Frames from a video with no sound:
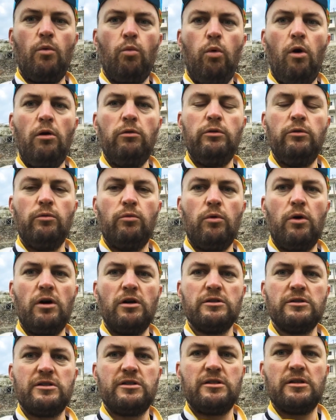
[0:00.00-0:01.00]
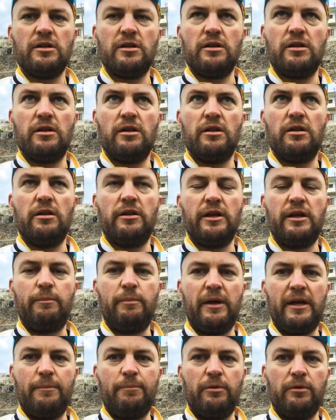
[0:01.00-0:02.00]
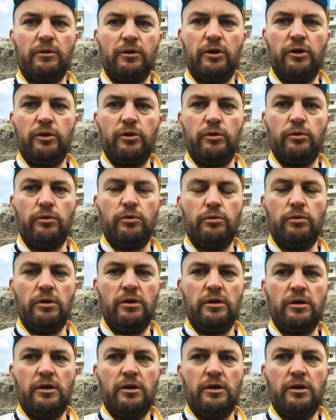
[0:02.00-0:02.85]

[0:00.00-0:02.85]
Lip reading: One was the people who